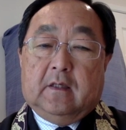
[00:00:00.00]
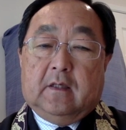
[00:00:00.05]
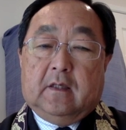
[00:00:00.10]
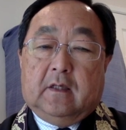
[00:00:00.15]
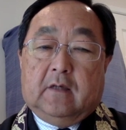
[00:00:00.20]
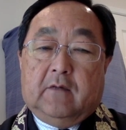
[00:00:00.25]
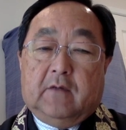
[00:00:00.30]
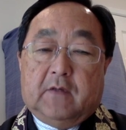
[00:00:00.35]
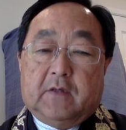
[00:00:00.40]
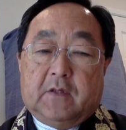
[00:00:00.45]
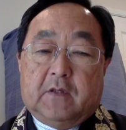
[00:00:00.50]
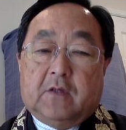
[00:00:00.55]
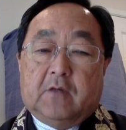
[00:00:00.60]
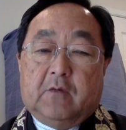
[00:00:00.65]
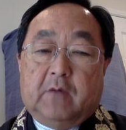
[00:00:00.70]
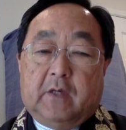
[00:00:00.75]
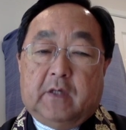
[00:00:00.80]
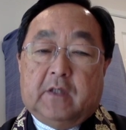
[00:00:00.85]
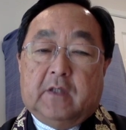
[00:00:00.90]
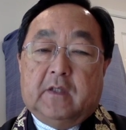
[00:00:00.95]
of the
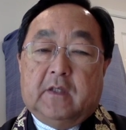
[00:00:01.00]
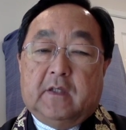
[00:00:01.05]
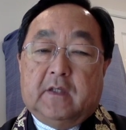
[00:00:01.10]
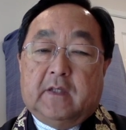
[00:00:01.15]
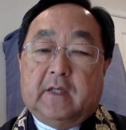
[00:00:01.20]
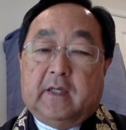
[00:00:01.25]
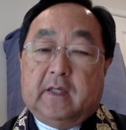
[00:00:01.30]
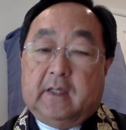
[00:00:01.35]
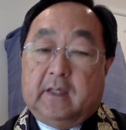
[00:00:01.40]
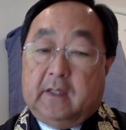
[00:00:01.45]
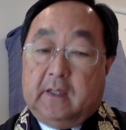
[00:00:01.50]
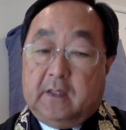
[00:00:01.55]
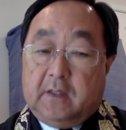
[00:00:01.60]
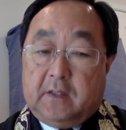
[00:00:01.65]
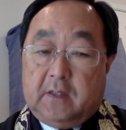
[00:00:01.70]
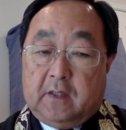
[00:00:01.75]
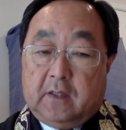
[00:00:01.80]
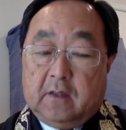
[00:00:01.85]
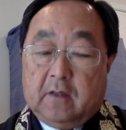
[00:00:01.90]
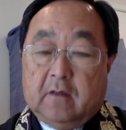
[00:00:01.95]
situation is that it is
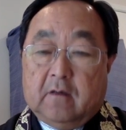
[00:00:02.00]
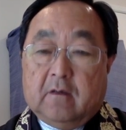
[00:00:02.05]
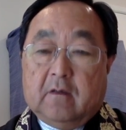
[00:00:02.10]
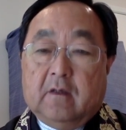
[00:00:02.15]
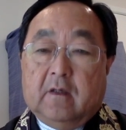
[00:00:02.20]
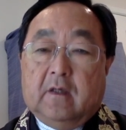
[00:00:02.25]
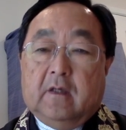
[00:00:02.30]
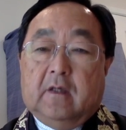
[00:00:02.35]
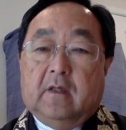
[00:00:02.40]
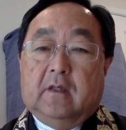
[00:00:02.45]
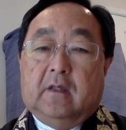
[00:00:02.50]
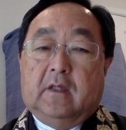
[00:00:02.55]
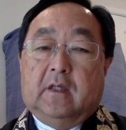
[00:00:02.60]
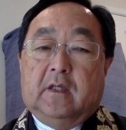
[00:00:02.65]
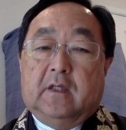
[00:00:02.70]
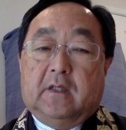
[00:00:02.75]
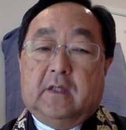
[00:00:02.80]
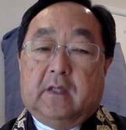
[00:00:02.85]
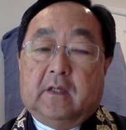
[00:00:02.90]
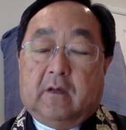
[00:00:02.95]
here,
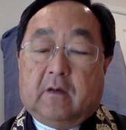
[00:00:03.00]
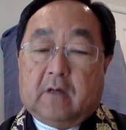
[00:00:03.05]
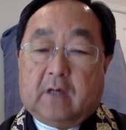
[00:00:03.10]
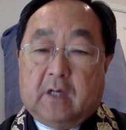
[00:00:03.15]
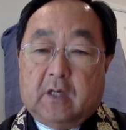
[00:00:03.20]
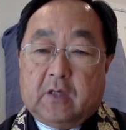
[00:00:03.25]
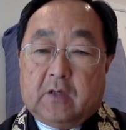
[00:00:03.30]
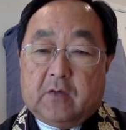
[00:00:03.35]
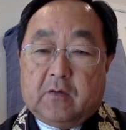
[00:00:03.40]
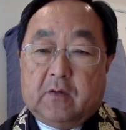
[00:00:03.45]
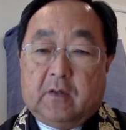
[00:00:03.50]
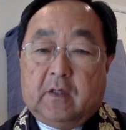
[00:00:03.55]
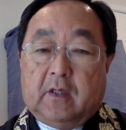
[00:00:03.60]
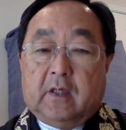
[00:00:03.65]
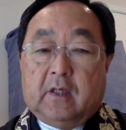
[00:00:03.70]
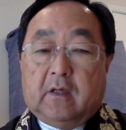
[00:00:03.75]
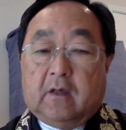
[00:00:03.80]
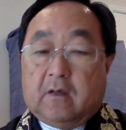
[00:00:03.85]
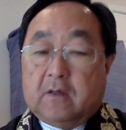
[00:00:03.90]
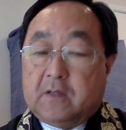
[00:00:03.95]
it's in our country,
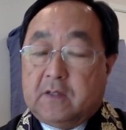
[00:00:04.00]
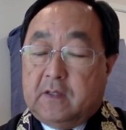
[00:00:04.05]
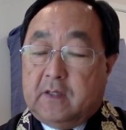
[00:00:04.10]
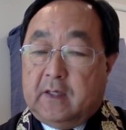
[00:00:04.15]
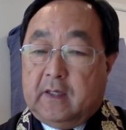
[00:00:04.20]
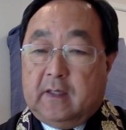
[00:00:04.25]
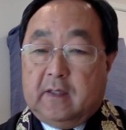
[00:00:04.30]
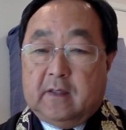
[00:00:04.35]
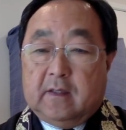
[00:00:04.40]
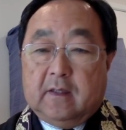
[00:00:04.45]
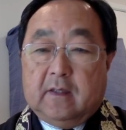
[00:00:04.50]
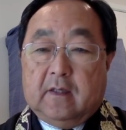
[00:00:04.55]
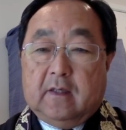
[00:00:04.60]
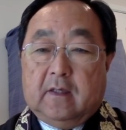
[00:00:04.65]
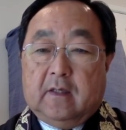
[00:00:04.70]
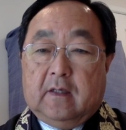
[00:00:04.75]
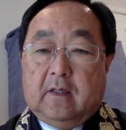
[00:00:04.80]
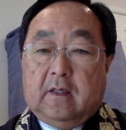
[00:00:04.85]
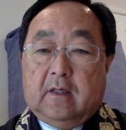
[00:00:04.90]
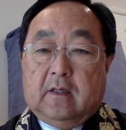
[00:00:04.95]
in our state,
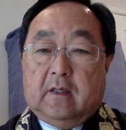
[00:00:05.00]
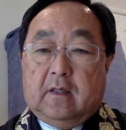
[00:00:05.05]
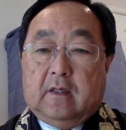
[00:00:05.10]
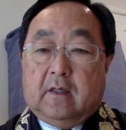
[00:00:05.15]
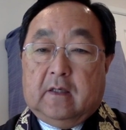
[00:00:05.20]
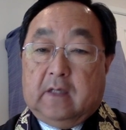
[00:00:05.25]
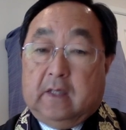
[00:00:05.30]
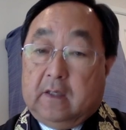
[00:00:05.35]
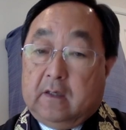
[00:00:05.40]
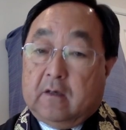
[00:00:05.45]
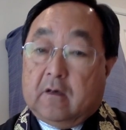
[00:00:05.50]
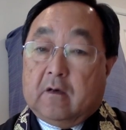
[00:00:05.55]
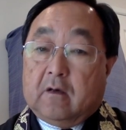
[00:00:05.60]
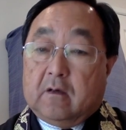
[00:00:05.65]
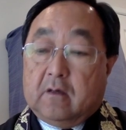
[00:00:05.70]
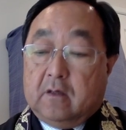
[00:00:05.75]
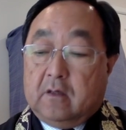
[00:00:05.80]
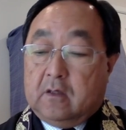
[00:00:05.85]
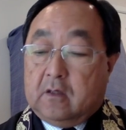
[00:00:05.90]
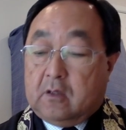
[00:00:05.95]
in our
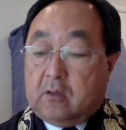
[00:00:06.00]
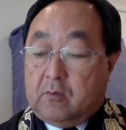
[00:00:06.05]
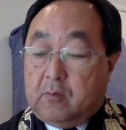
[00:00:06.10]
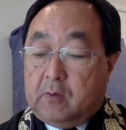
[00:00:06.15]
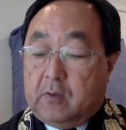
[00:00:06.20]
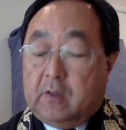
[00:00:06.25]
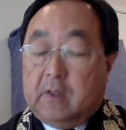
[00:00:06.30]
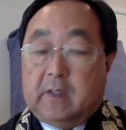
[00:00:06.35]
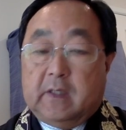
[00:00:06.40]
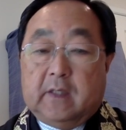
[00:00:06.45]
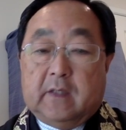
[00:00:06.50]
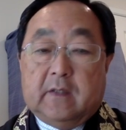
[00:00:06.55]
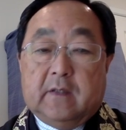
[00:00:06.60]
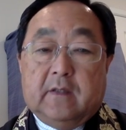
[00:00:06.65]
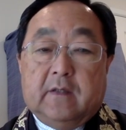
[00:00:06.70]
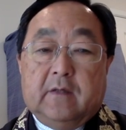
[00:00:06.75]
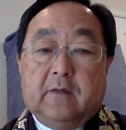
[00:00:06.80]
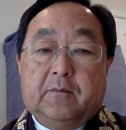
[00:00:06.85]
communities.